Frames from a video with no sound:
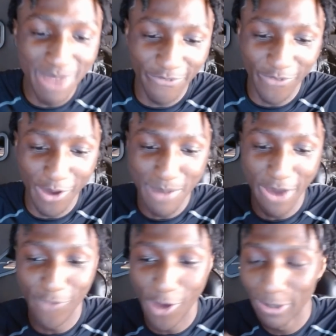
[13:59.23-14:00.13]
fault.
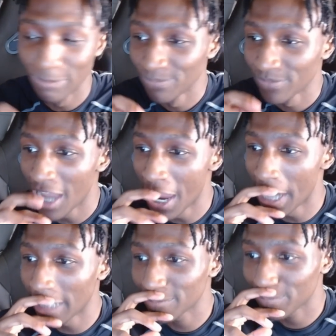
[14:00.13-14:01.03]
All
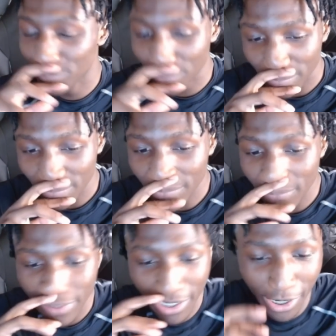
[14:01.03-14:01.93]
right.
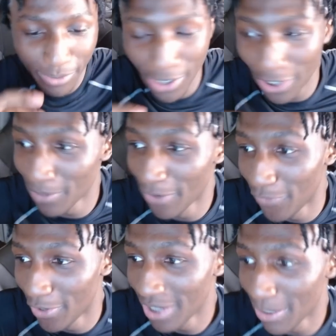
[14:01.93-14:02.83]
All right, my fault. I'm